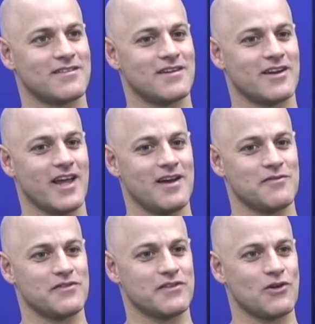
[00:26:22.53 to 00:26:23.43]
that
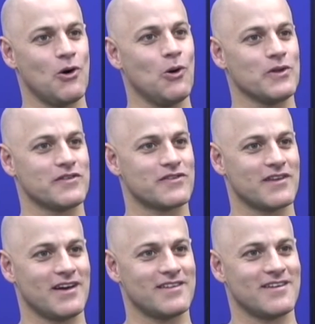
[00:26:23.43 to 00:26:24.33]
have this hole
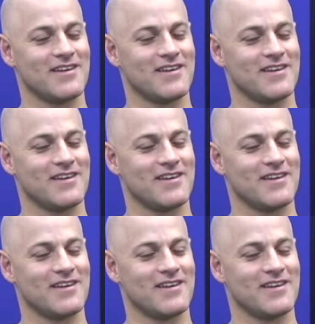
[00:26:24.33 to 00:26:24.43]
inside.